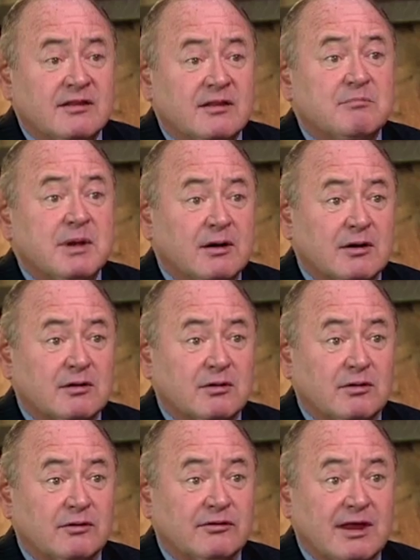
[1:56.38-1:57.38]
the
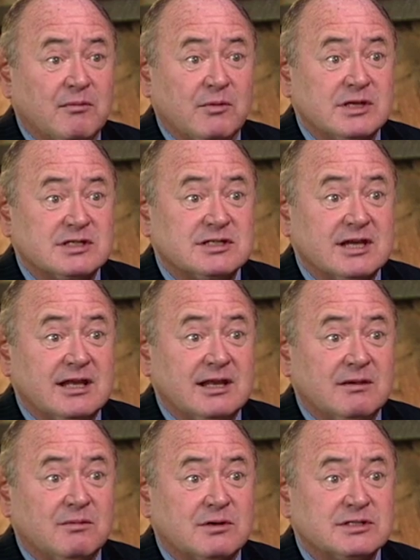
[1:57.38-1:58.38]
miracles that we
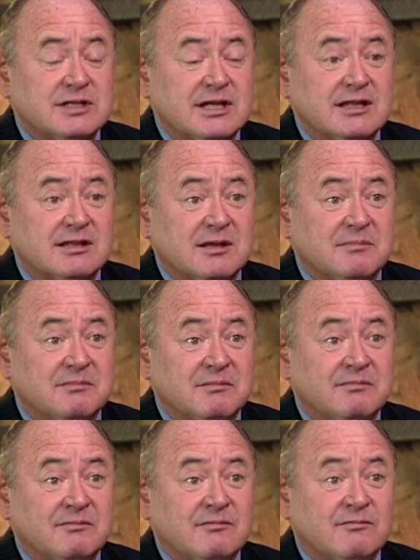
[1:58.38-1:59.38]
see, we're seeing them
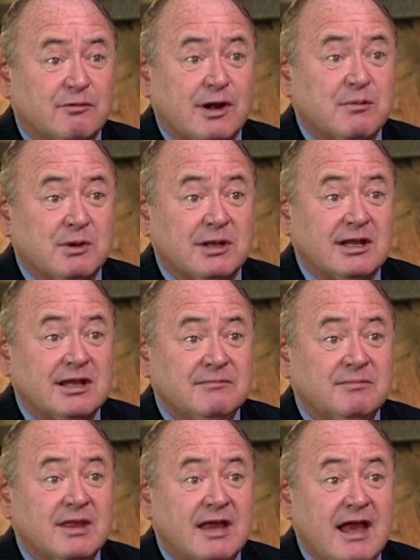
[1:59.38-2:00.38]
frequently,
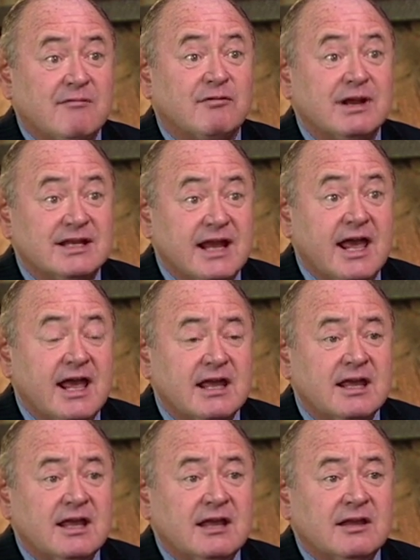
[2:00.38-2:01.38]
every
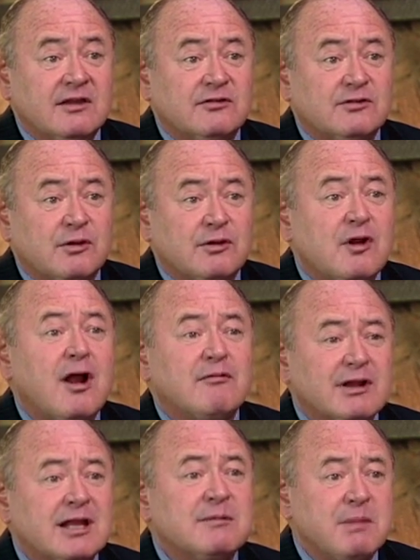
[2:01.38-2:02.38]
day. So they're not really